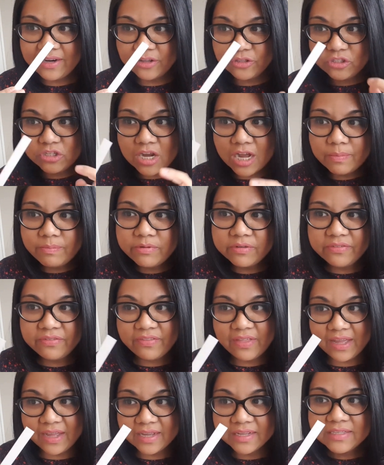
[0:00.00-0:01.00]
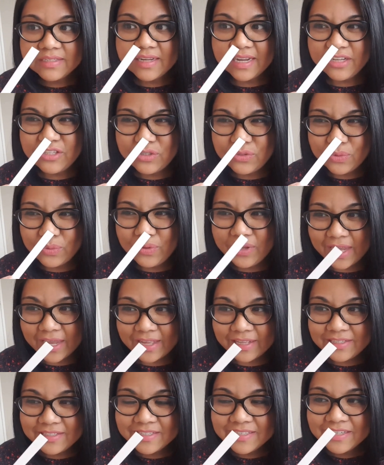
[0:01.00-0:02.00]
and on top of that, I do
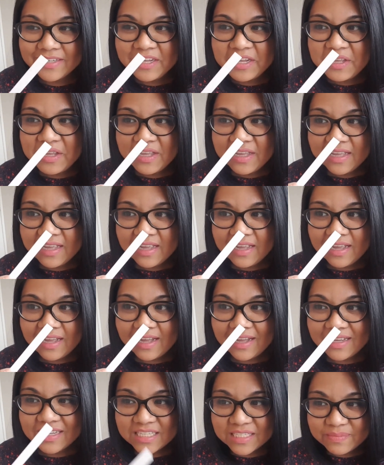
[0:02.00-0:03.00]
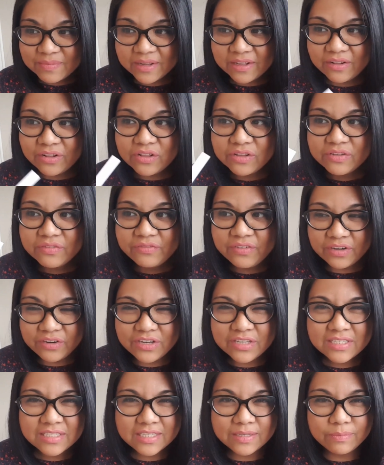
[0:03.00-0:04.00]
get a smell
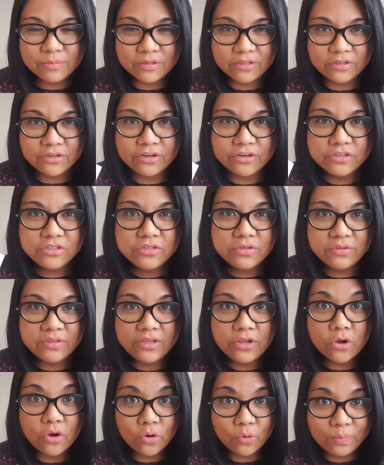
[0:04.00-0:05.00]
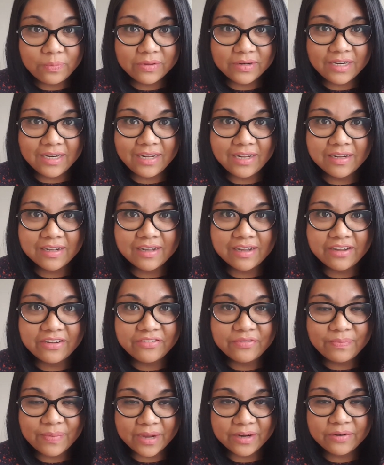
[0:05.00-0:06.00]
very similar to the opening
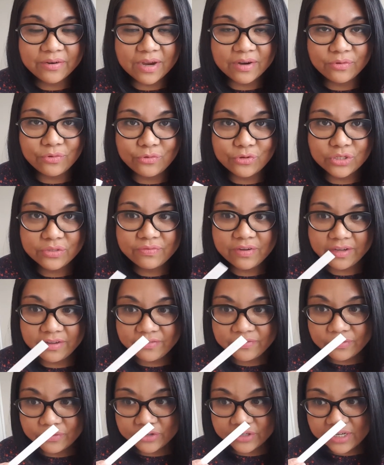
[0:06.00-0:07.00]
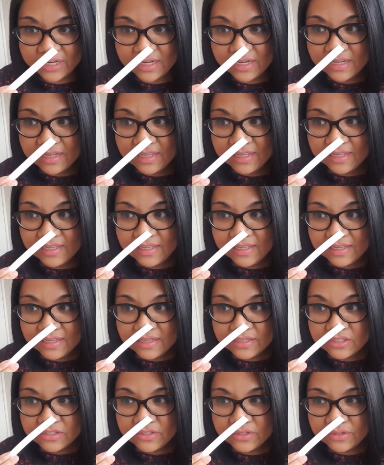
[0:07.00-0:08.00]
of Baccarat Rouge 540.
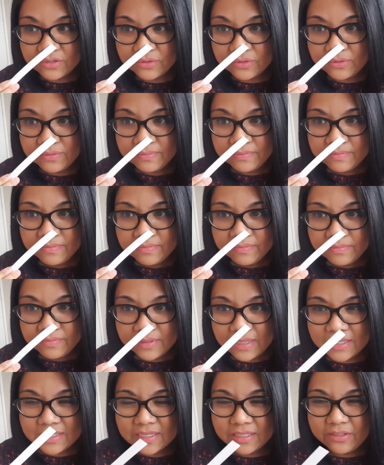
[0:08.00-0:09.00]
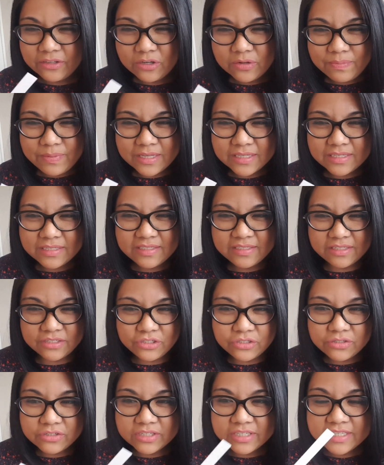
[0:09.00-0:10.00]
So it's a little bit
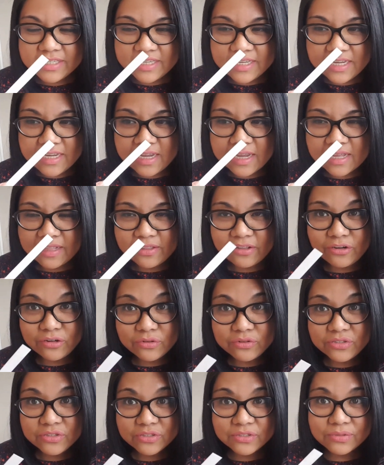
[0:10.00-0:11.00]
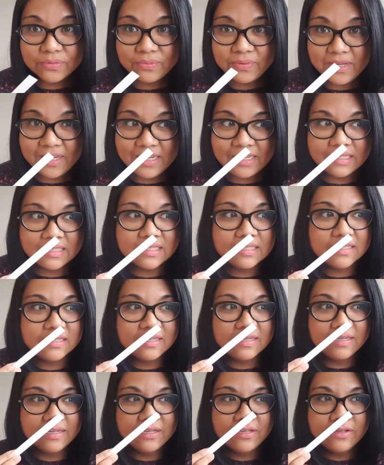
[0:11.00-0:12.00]
citrusy, a little sweet,